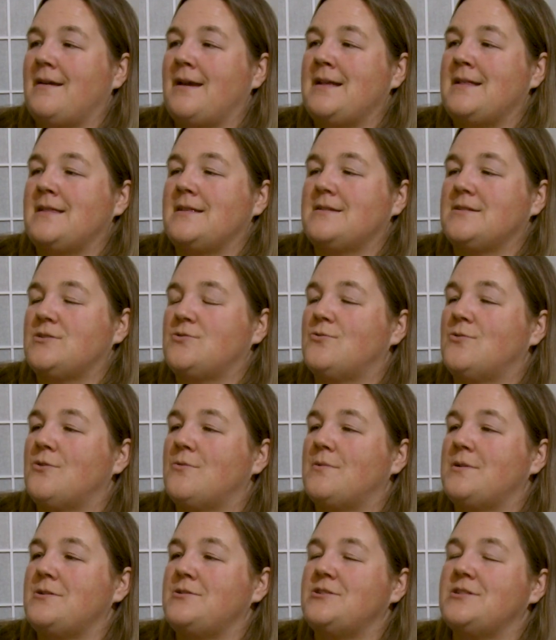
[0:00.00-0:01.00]
in the store
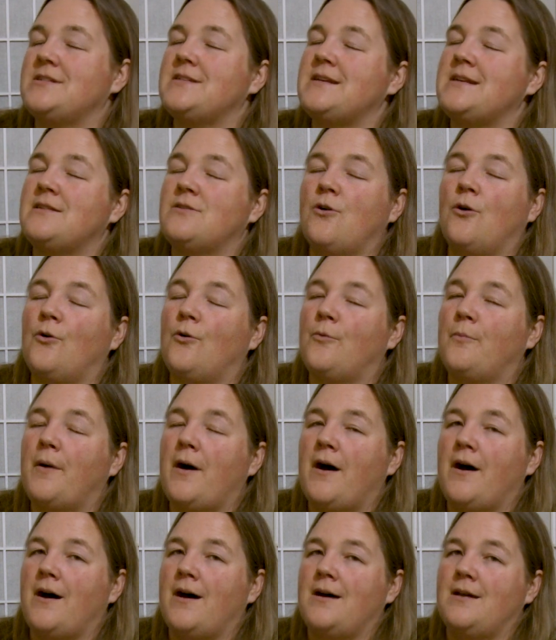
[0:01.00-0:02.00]
where you just eat the whole
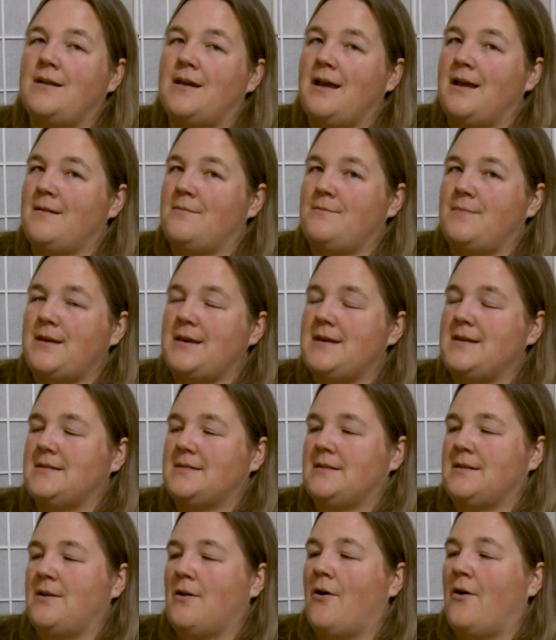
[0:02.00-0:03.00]
pod and
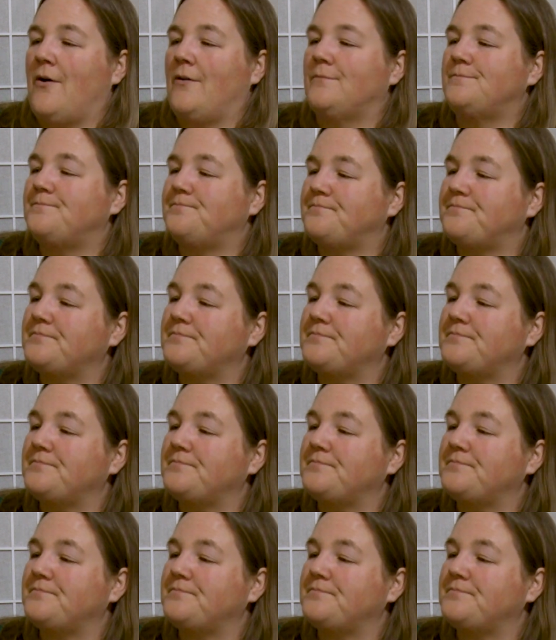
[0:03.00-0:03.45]
peas and all.